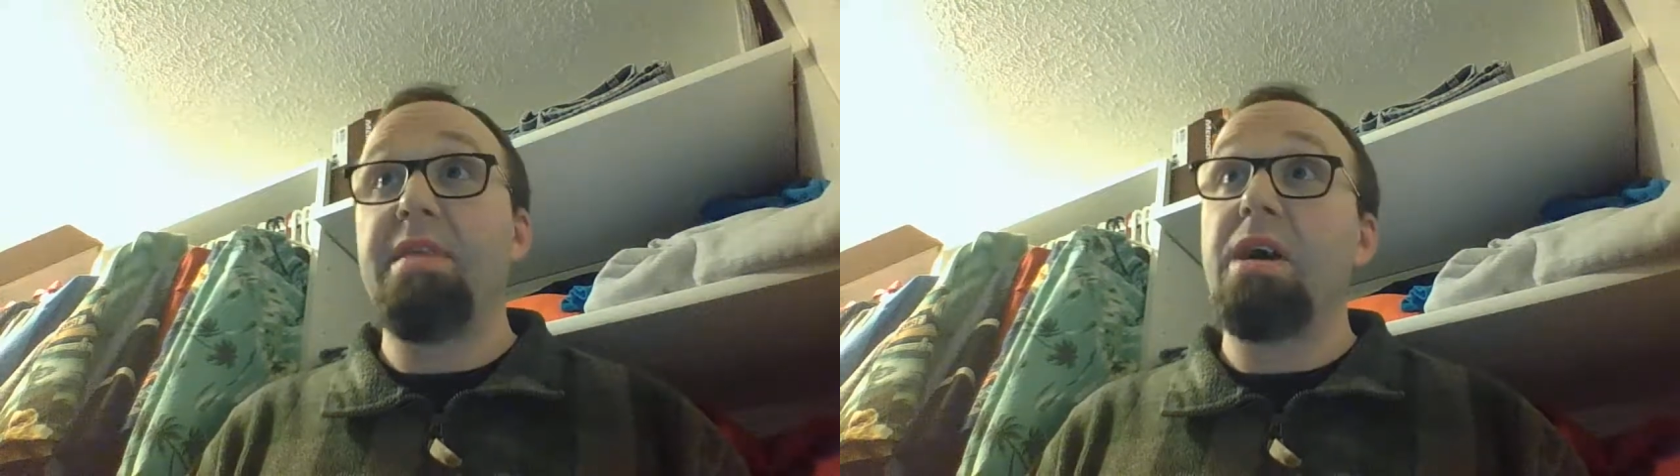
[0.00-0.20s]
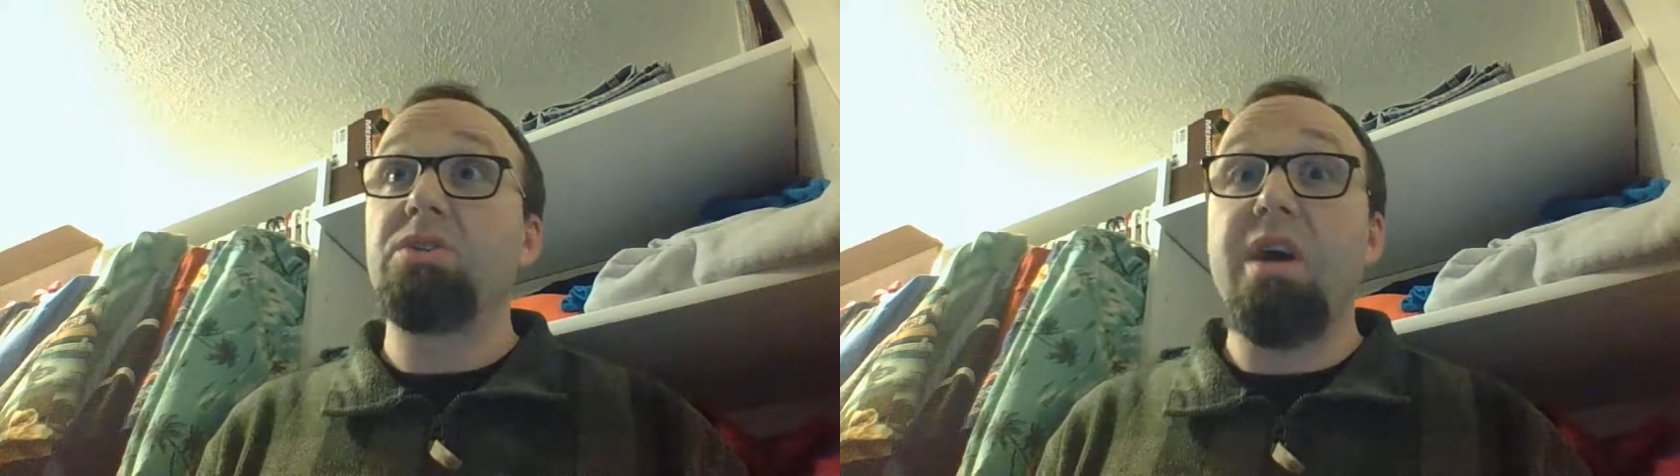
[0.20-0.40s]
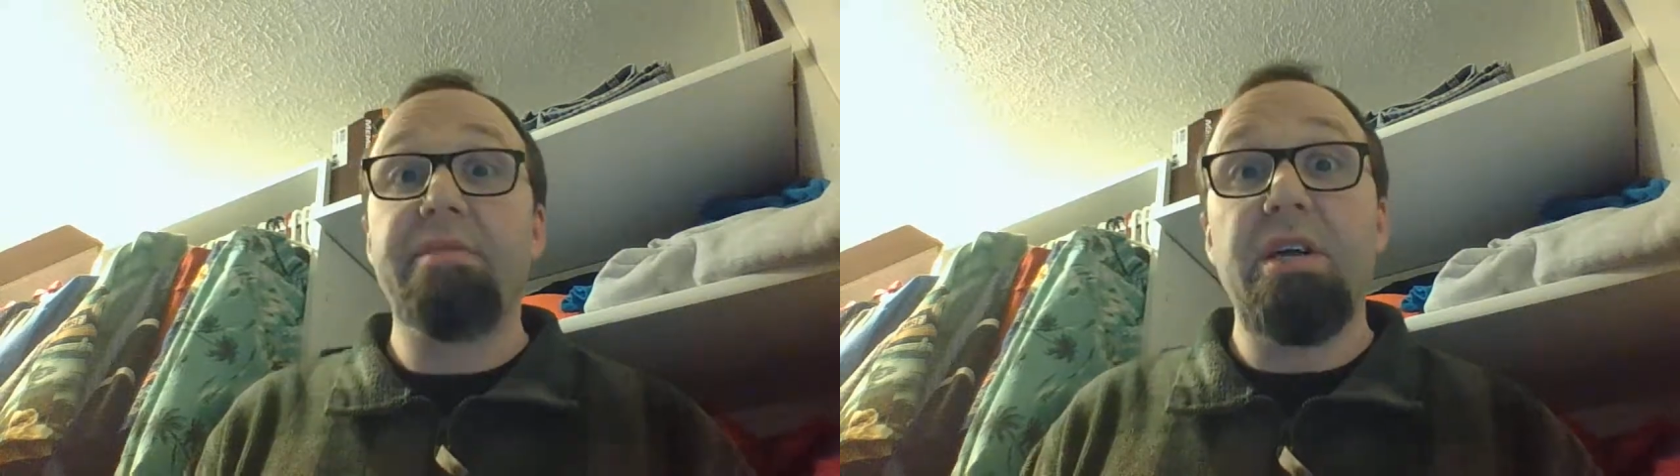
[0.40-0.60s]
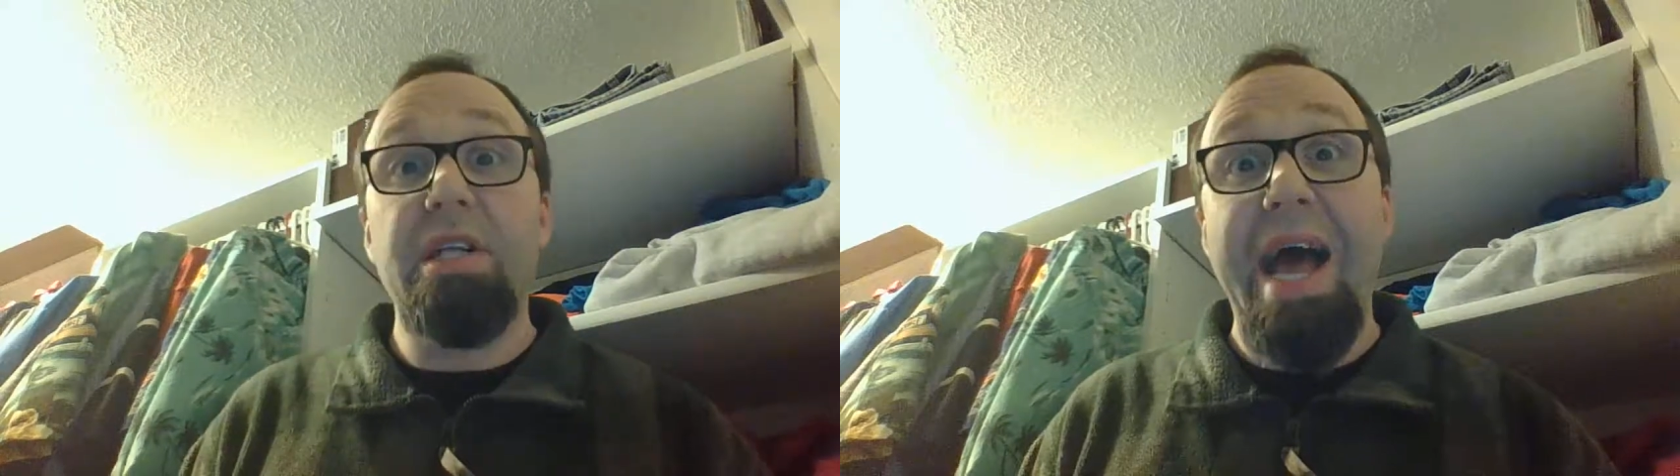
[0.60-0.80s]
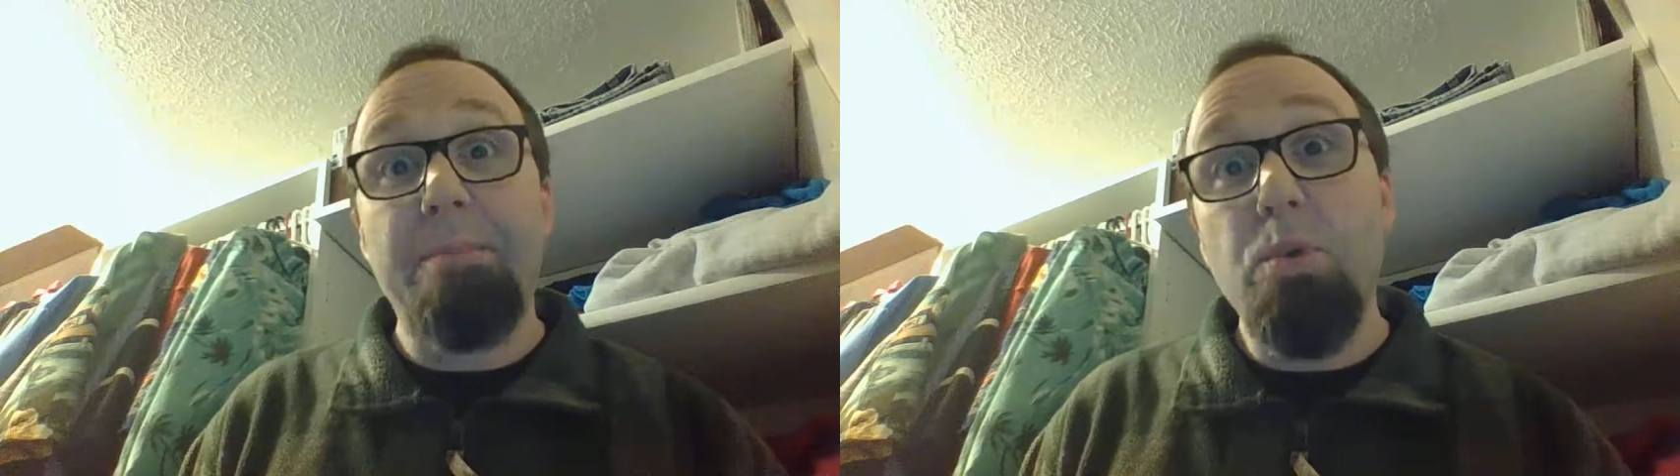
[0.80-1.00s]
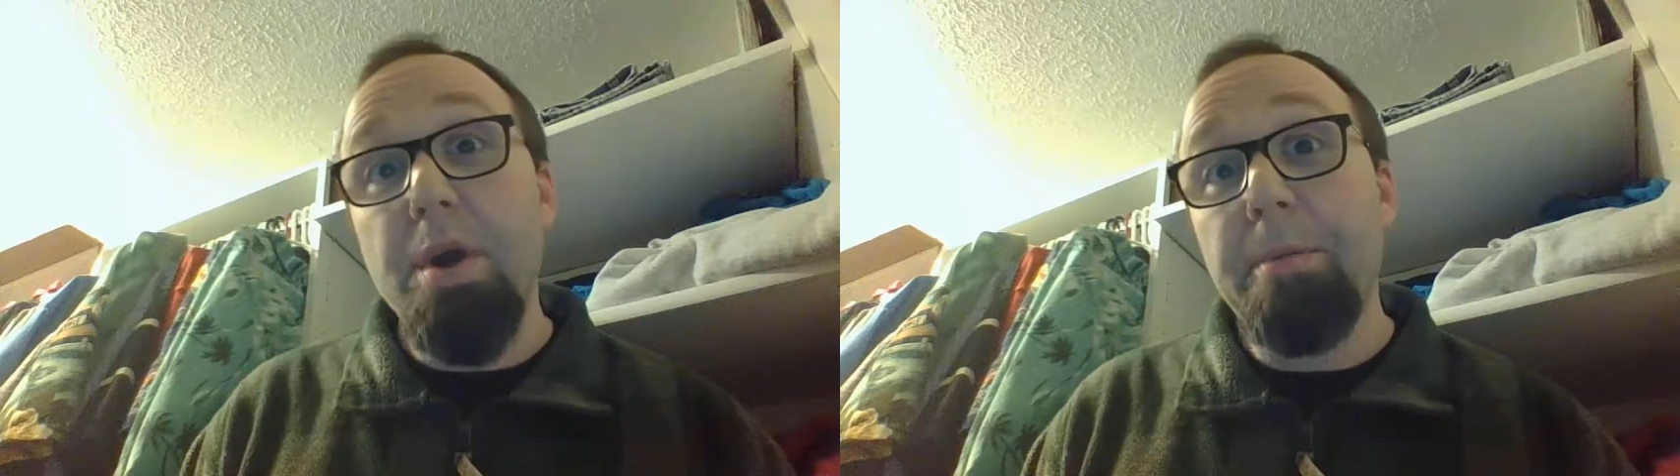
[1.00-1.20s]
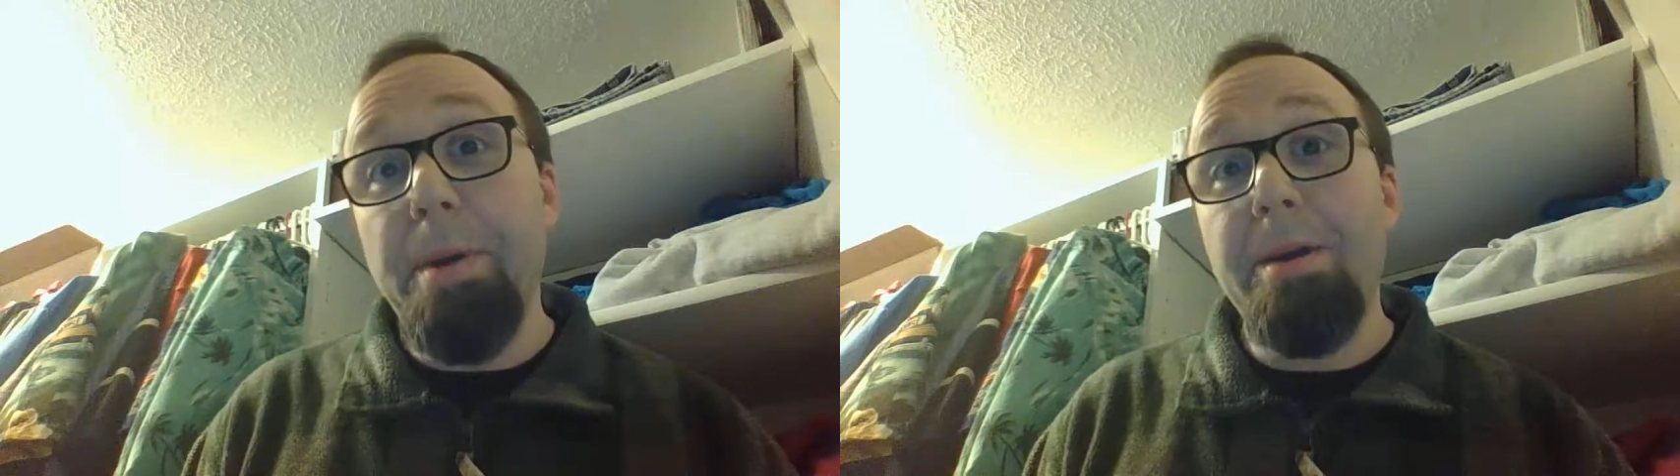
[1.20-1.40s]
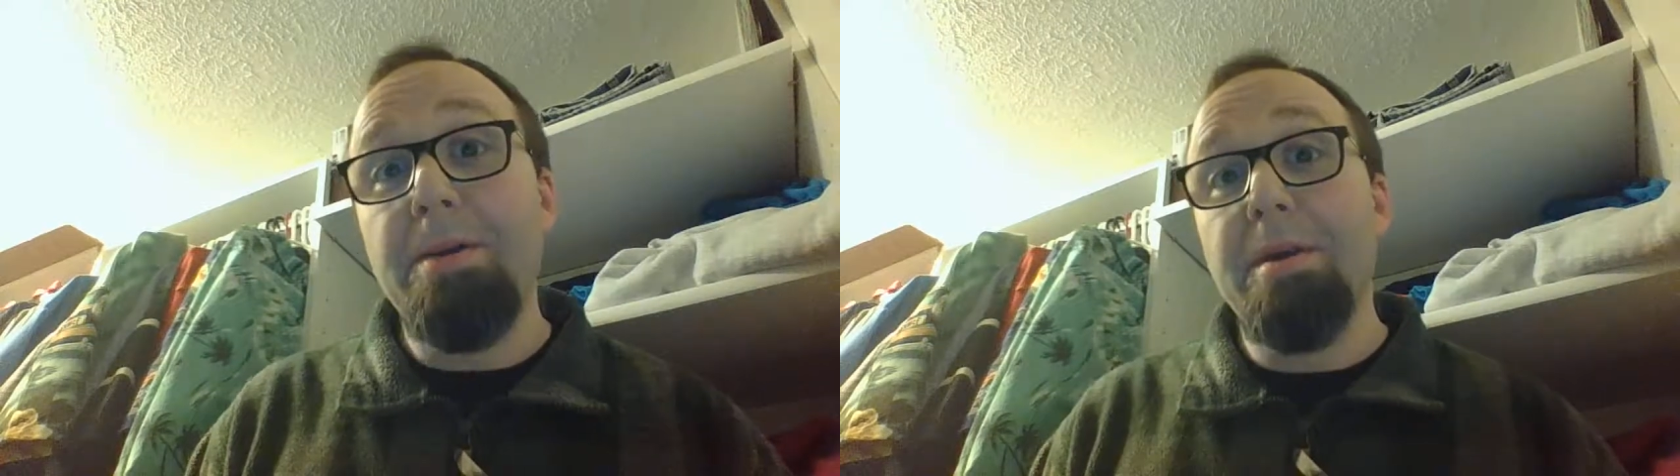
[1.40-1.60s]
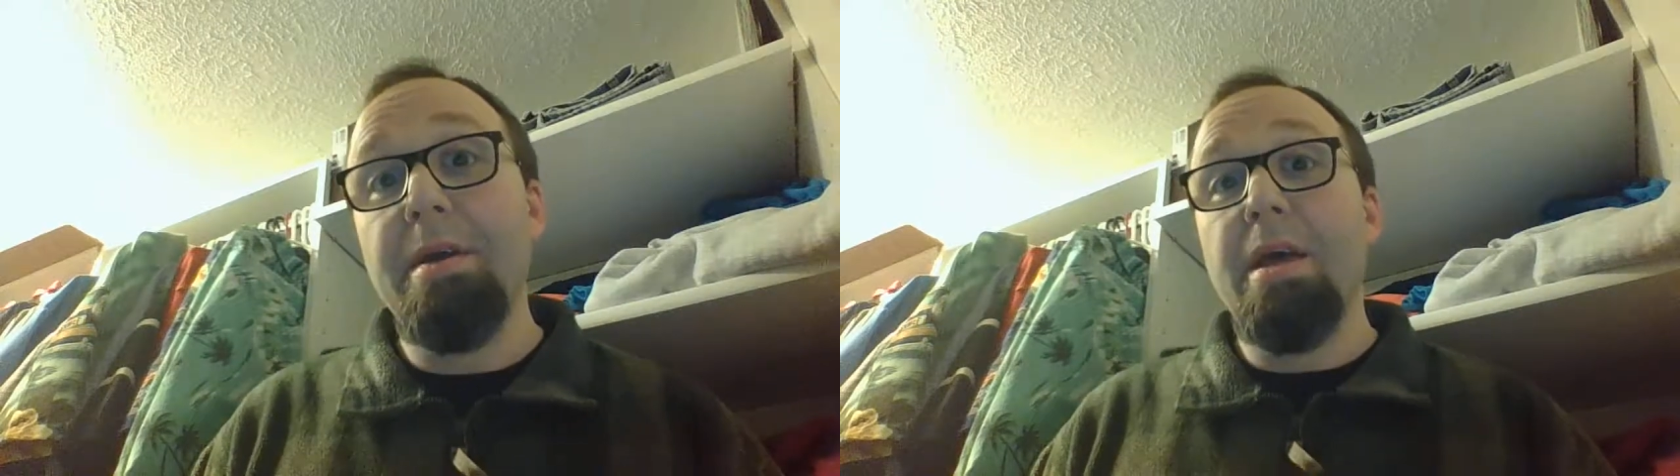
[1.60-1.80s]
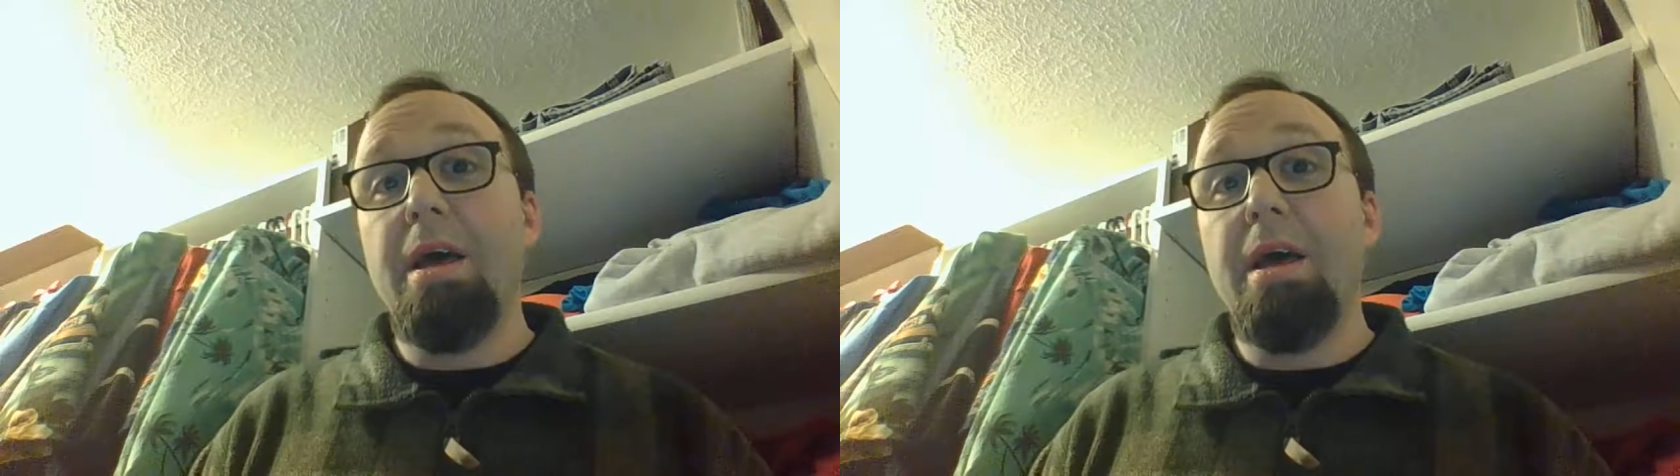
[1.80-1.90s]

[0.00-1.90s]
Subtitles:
They also have a lab work partner